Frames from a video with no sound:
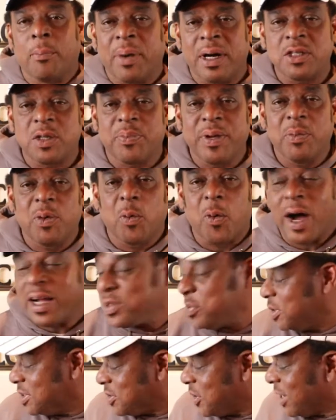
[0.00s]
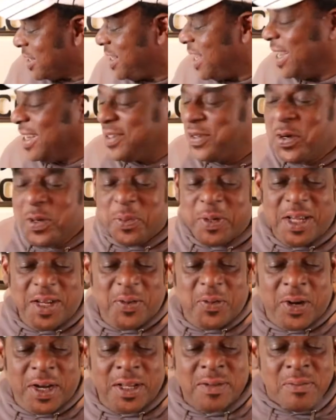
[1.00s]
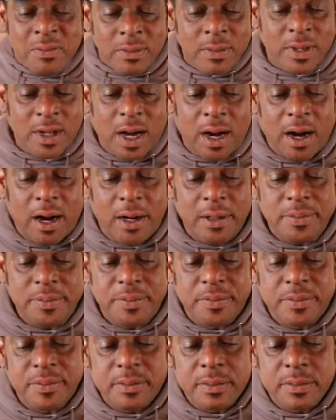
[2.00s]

a bunch of people watch me, so I can't do it. But anyway, uh,